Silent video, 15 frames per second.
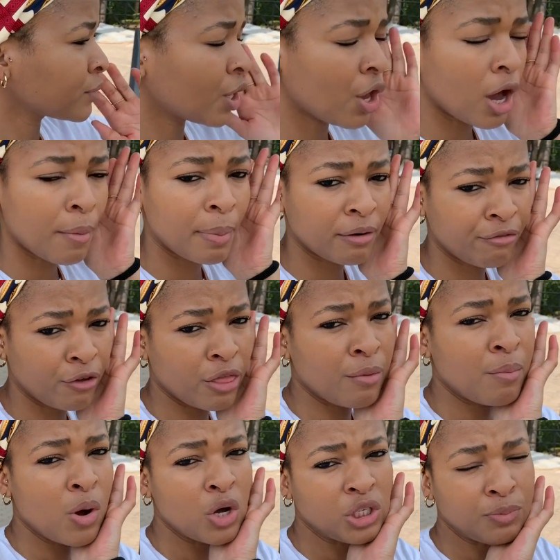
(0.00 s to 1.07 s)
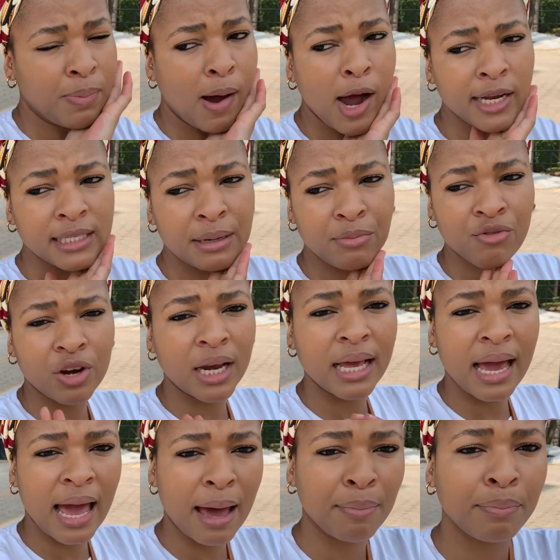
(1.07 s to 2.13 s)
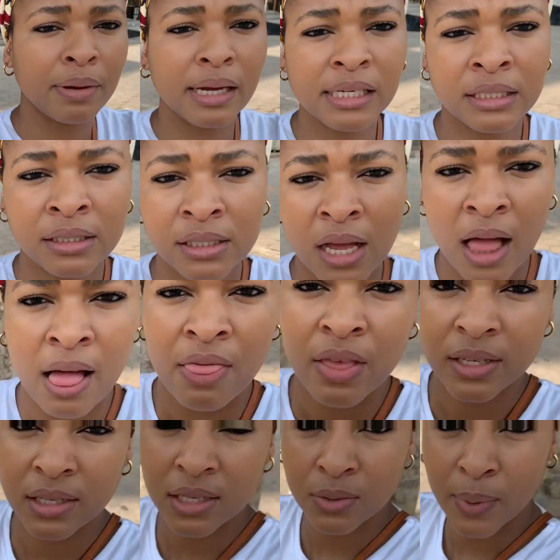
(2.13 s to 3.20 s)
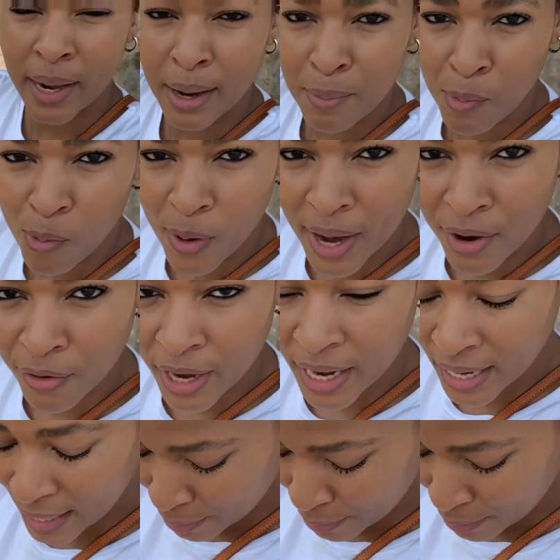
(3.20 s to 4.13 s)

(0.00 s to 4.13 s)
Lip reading: Yeah, but for the most part, I'm really happy. This is what I'm wearing.